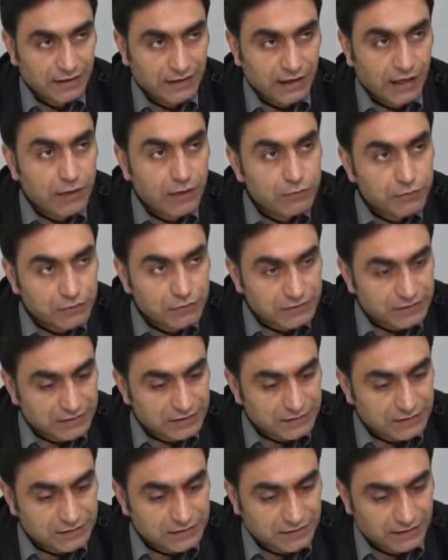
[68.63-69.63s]
our
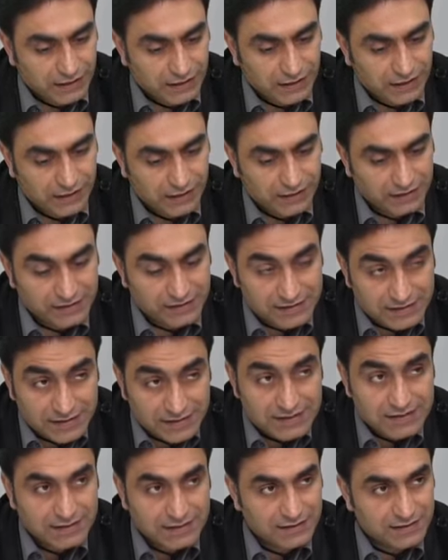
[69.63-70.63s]

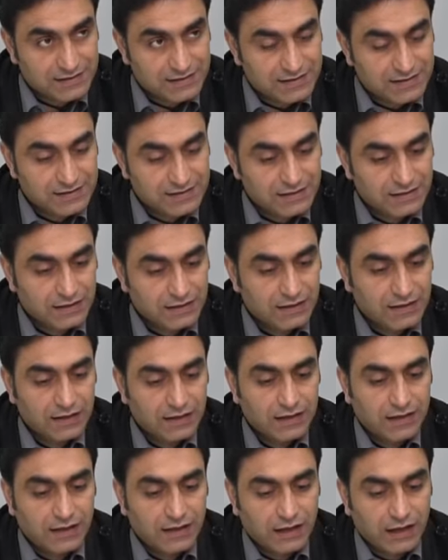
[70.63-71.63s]
existence,
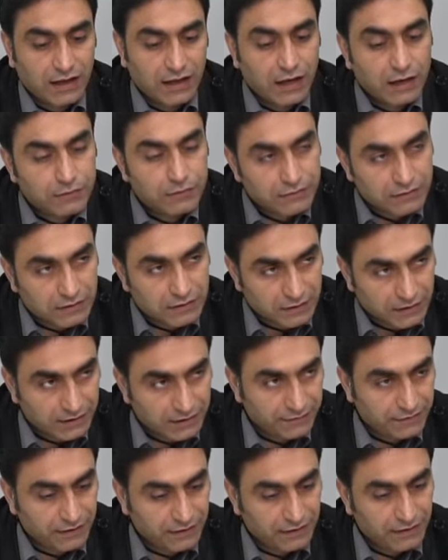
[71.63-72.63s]
our
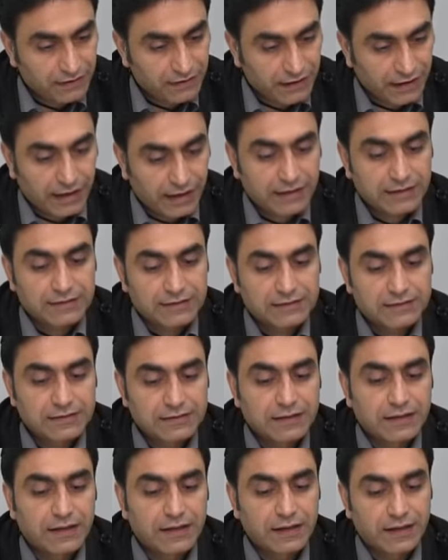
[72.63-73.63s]
living, and
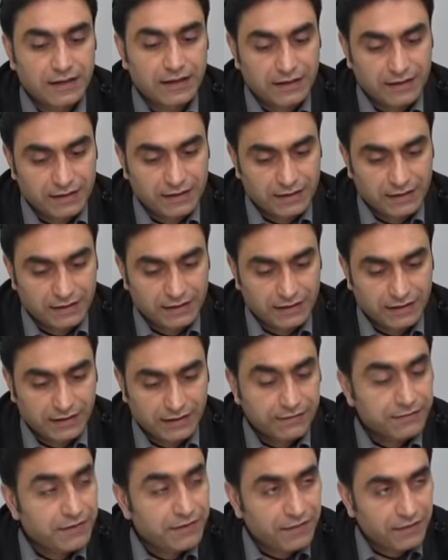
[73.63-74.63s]

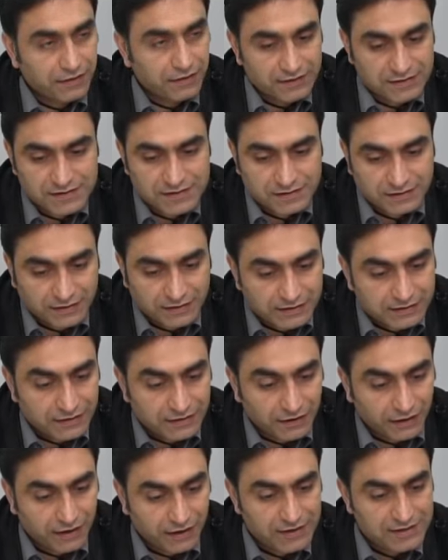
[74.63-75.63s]
everything
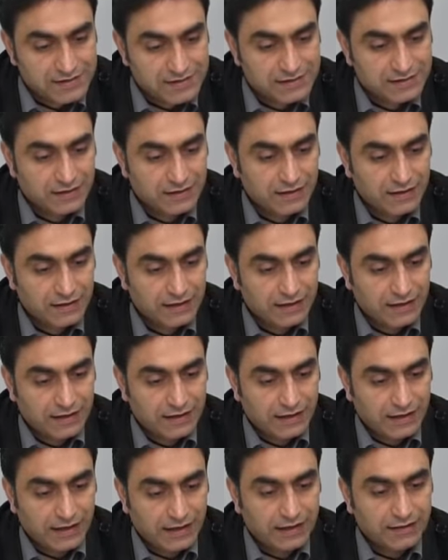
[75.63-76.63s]
surrounding us,
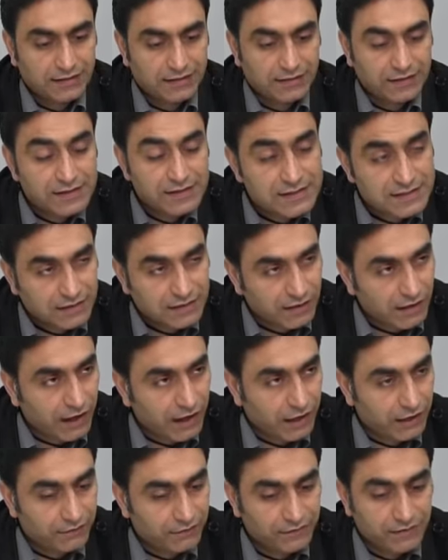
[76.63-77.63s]
and this
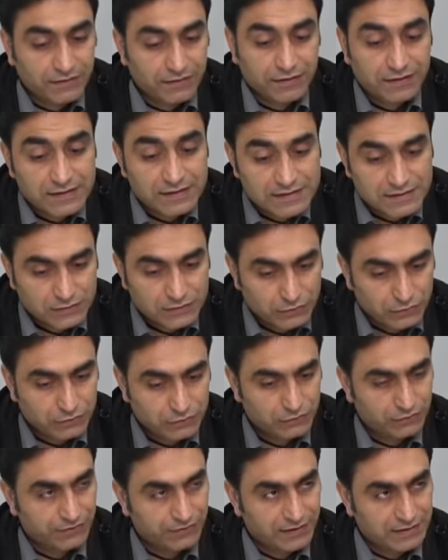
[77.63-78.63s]
life, and this
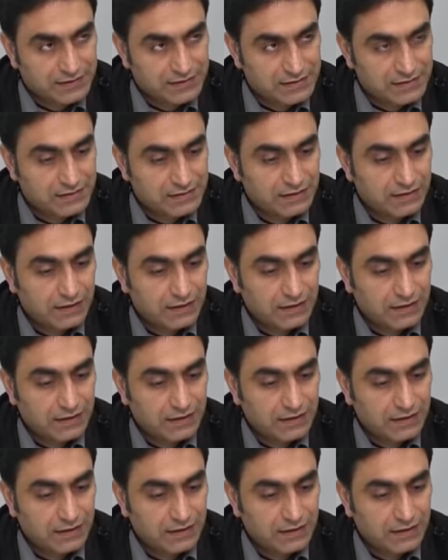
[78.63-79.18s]
universe,